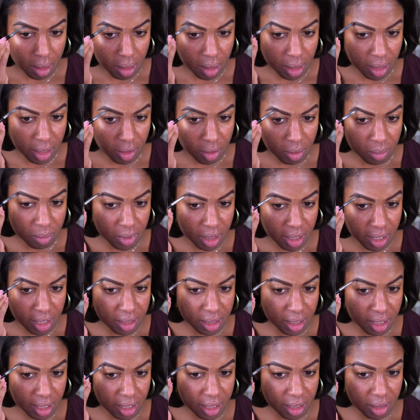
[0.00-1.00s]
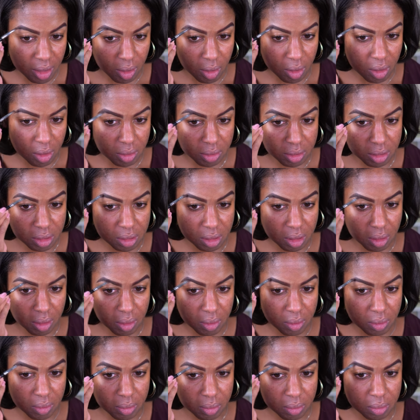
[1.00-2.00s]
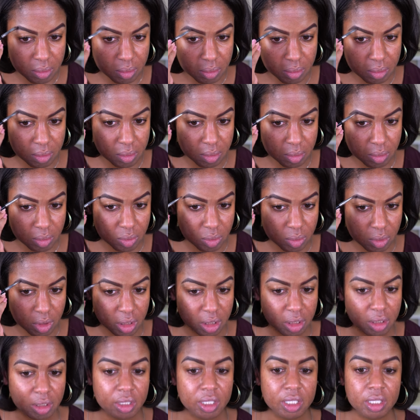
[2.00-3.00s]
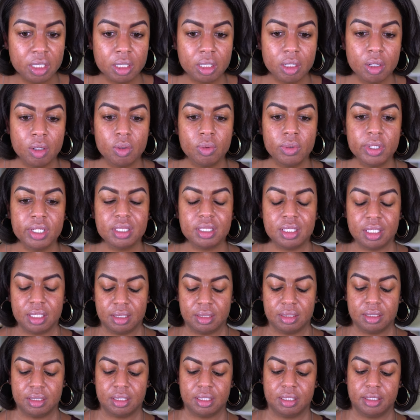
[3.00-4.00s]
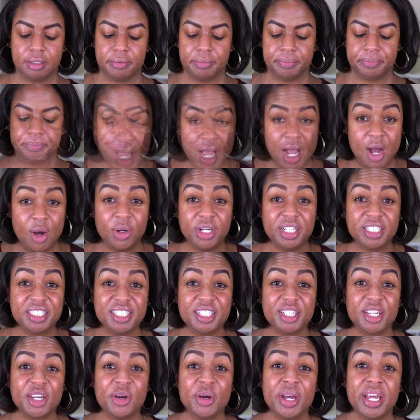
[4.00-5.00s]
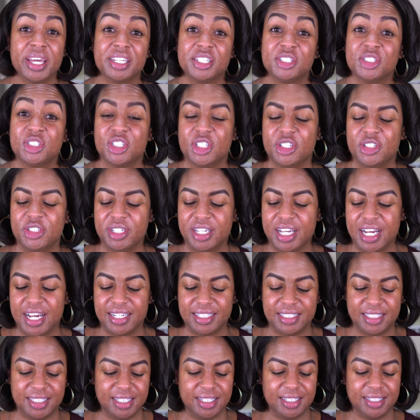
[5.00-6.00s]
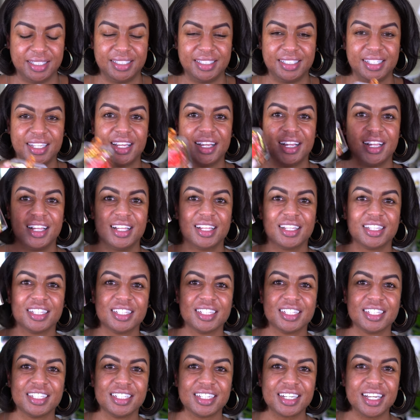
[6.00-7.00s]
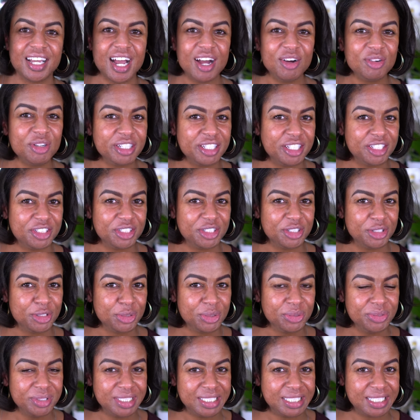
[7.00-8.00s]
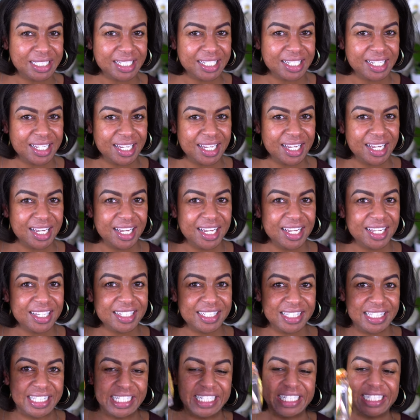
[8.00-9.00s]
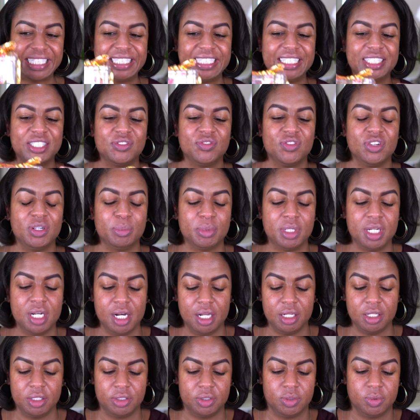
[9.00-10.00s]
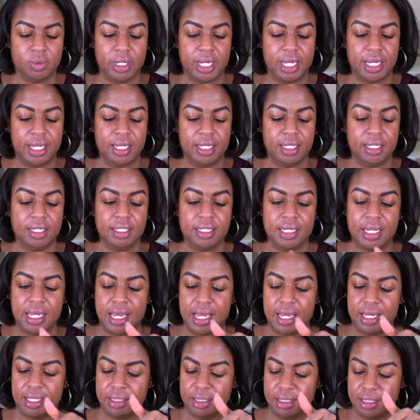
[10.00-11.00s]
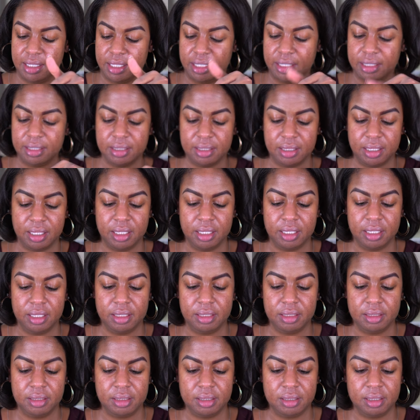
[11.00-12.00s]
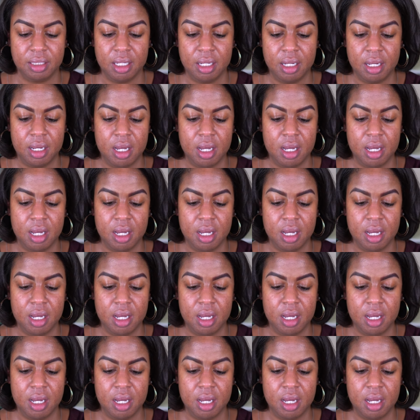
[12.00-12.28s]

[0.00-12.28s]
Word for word: I don't mind that at all, so we're gonna go with it. I wanted to go ahead and show you guys this. Look how cute. This is from Coloured Raine, and this is